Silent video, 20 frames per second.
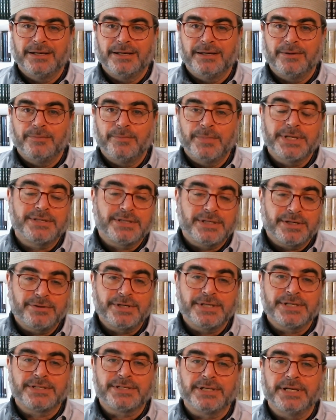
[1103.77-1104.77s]
But
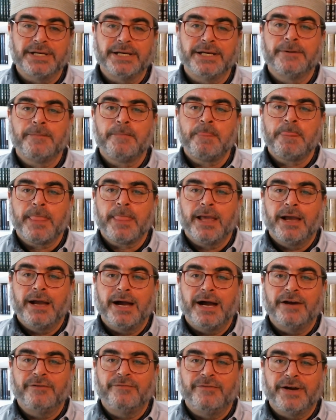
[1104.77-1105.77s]
seriously,
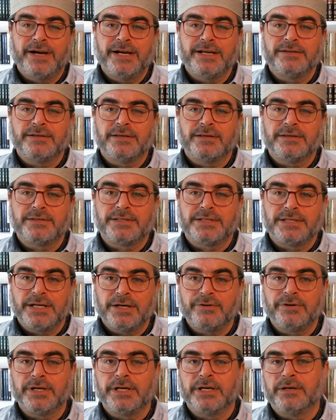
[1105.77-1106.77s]
I find
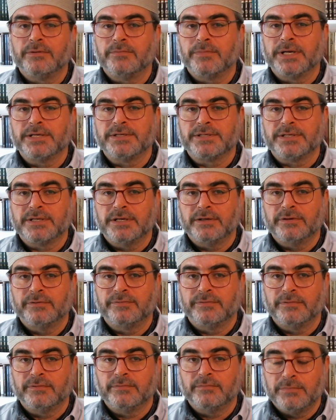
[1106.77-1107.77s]
staring at myself
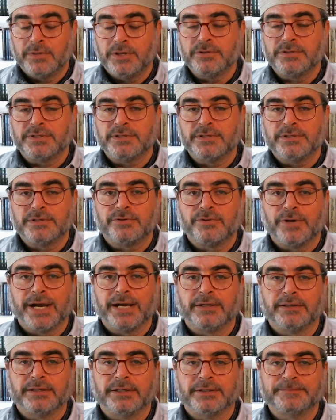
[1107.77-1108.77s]
most
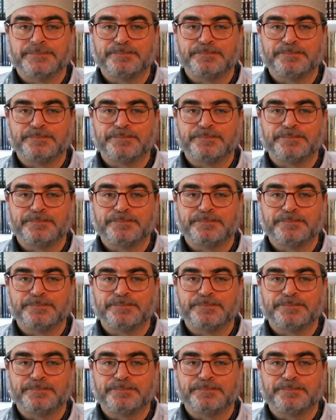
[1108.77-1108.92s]
distracting.